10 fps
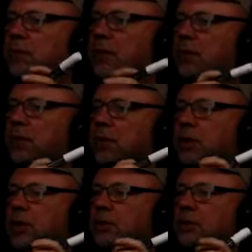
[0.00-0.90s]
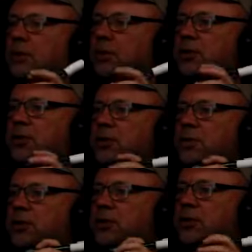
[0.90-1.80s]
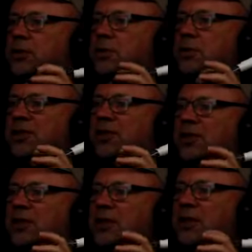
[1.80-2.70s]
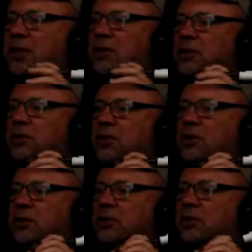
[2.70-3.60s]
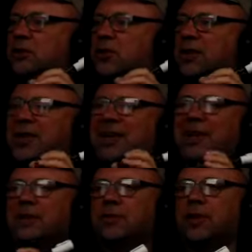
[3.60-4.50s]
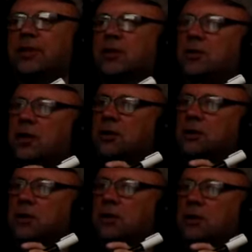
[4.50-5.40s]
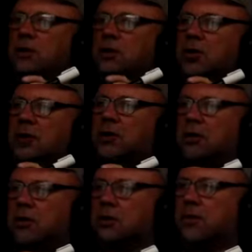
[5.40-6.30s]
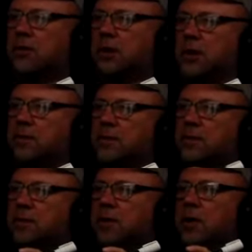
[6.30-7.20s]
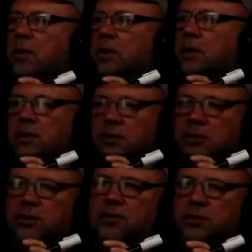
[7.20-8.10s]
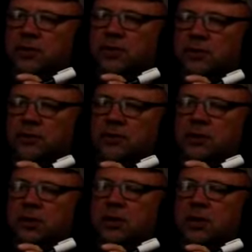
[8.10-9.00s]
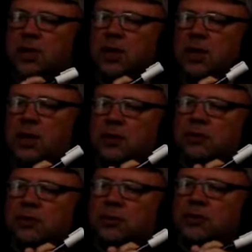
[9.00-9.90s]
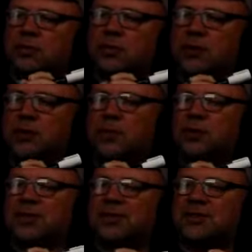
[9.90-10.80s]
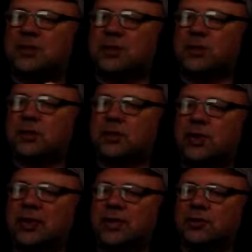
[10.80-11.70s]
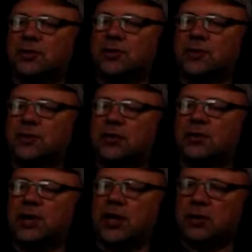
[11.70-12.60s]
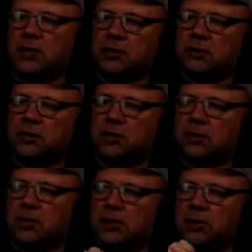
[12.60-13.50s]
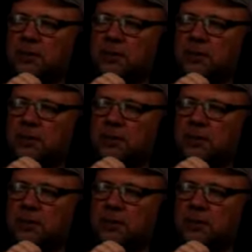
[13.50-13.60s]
When it comes to synchronous machine, what is it that actually turns? Forget the rotor. Okay, rotor, yeah. Rotor turns physically also, but what does it turn that has to do with the stator, not with the rotor?